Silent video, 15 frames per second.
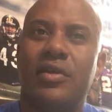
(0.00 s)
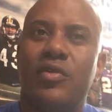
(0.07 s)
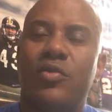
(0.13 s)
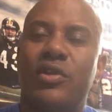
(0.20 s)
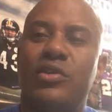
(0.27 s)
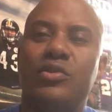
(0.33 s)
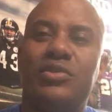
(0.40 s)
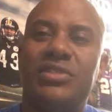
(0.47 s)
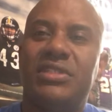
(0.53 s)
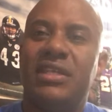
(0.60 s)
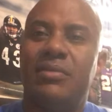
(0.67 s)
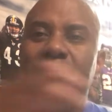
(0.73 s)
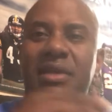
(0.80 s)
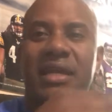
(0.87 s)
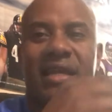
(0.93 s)
when you
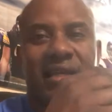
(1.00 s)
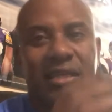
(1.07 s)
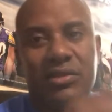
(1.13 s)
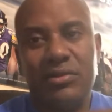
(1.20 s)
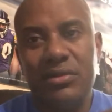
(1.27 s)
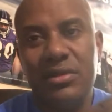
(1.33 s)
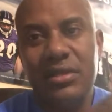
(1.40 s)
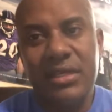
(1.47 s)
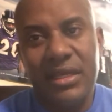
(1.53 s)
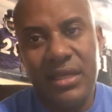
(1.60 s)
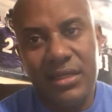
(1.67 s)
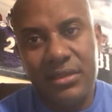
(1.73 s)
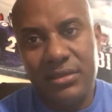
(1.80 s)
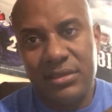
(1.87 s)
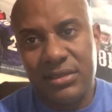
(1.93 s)
sit back and you look
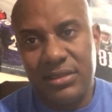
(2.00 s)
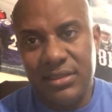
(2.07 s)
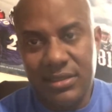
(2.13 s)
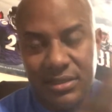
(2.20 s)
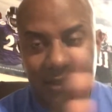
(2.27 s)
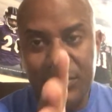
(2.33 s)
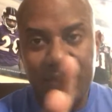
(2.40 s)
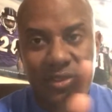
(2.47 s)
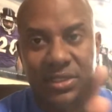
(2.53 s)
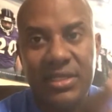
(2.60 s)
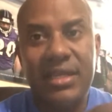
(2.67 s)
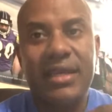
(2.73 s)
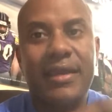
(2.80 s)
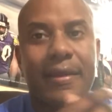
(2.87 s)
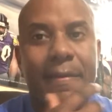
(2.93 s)
at the systems
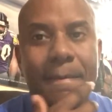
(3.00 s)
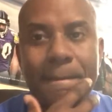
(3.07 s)
today,